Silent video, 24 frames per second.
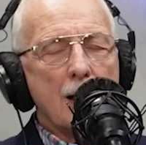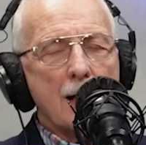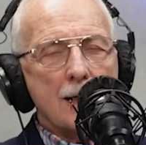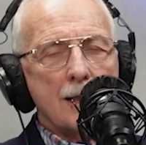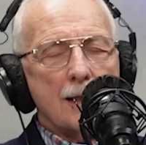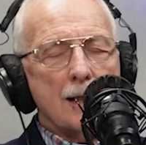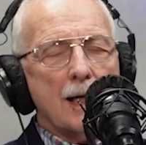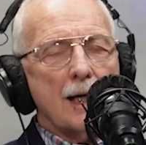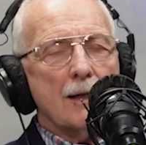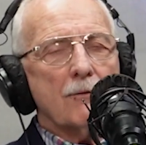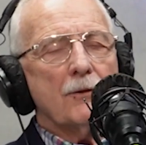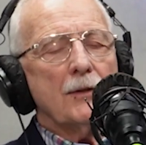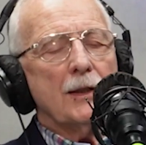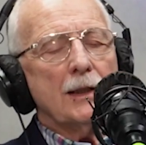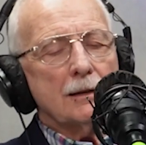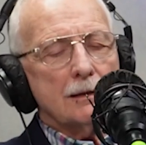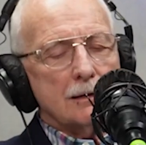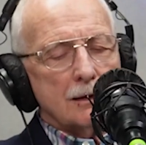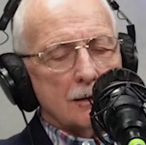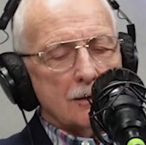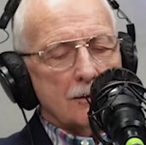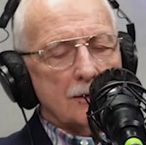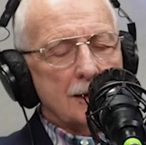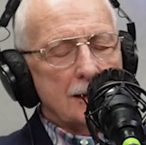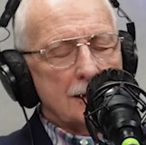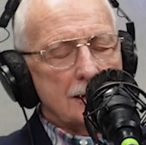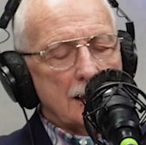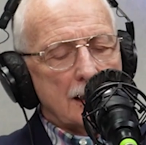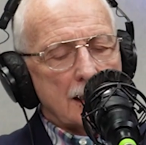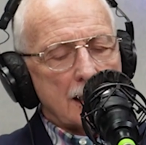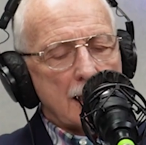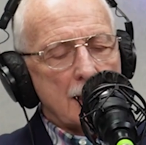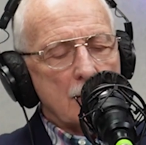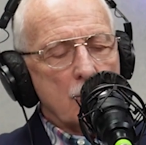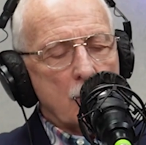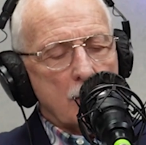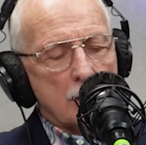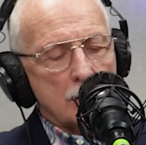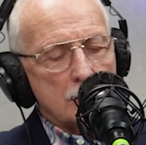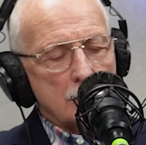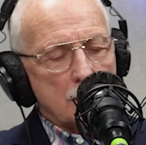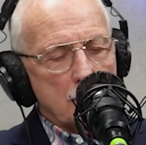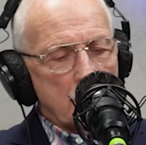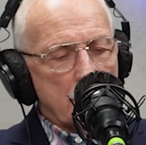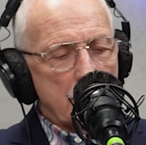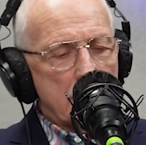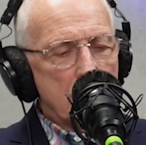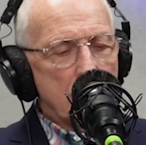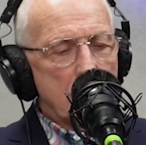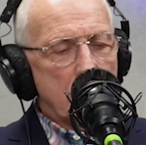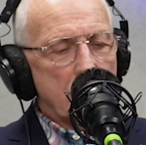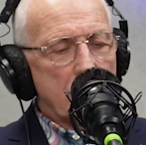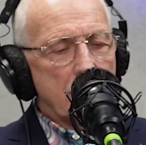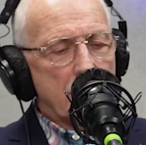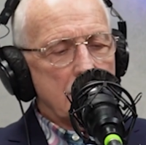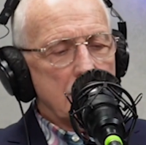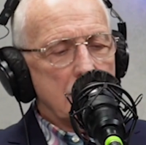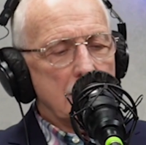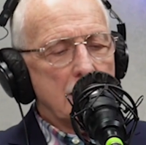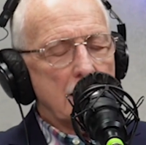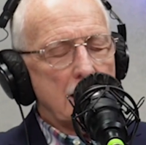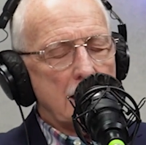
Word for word: I, I think the thing that I walked away with and